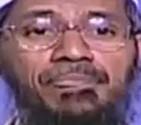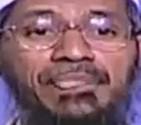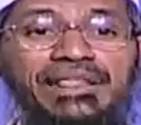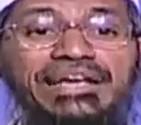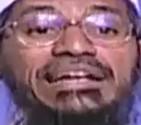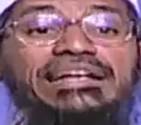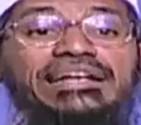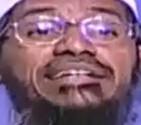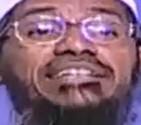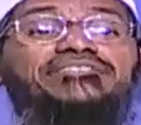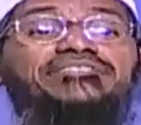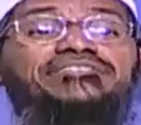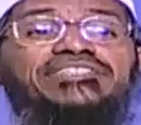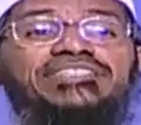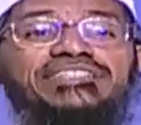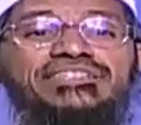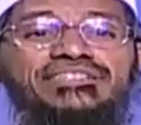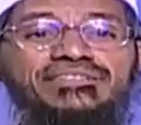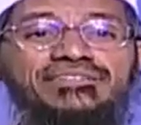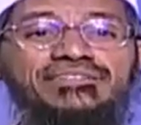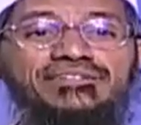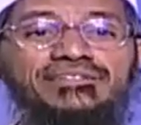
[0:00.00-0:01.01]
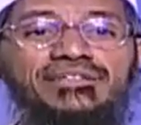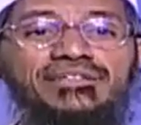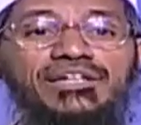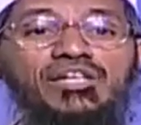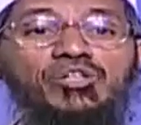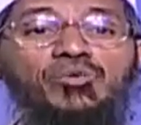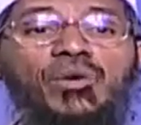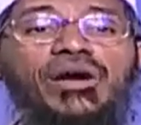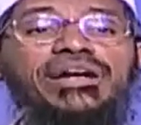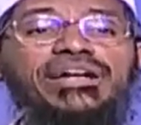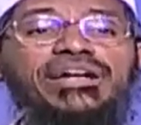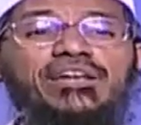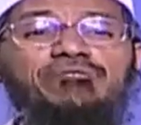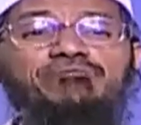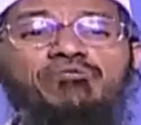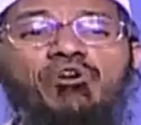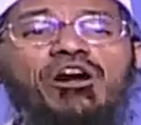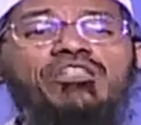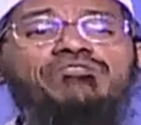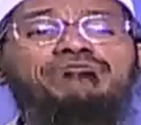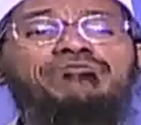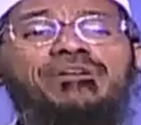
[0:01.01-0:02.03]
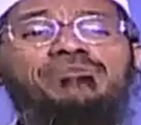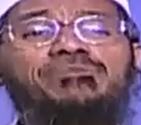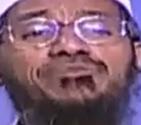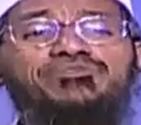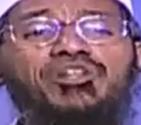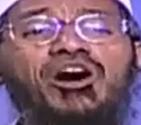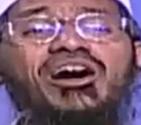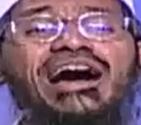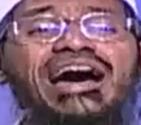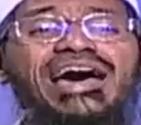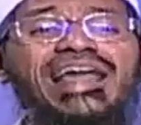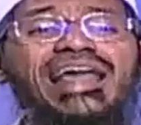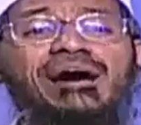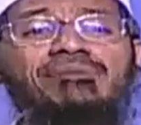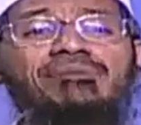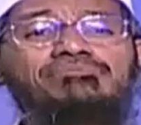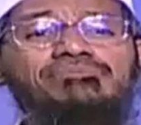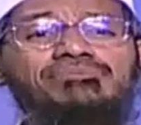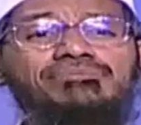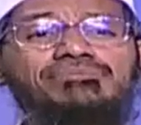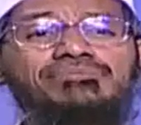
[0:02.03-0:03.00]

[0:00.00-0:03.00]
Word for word: ETC, 24 film song haram,